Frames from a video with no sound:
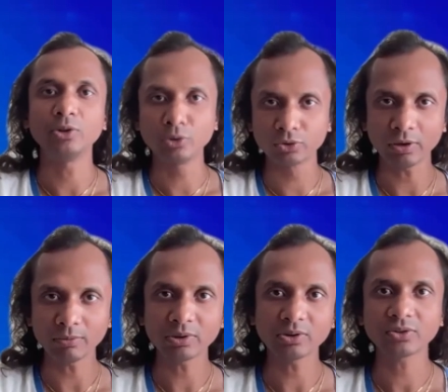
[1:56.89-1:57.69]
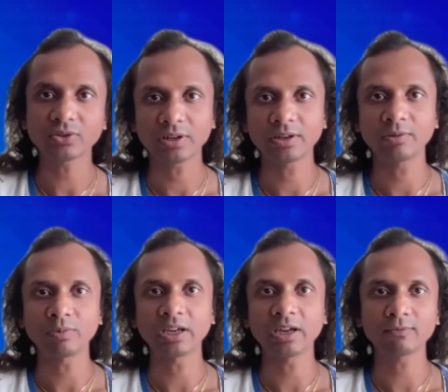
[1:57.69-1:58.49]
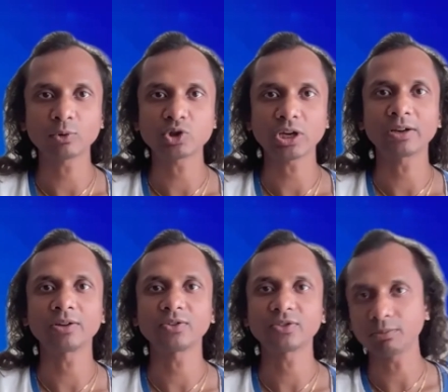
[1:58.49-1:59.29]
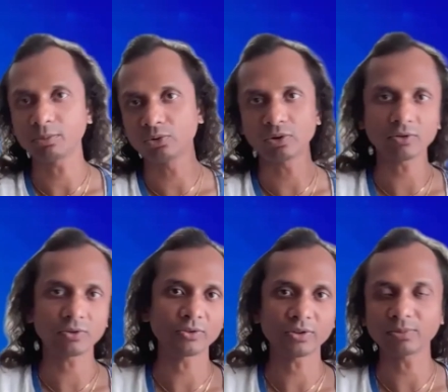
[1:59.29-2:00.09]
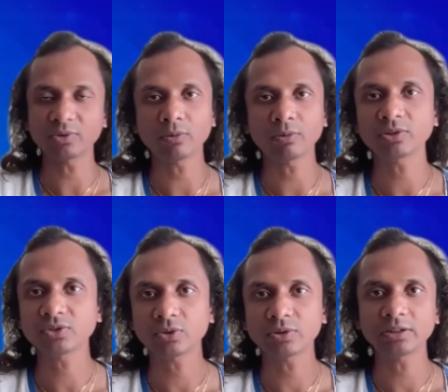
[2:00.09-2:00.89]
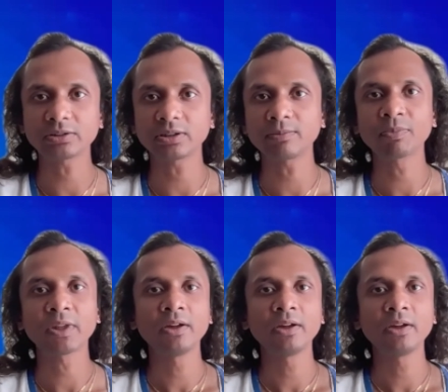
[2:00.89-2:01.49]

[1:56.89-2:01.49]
new servers and we have to channel some users on some servers so that uh,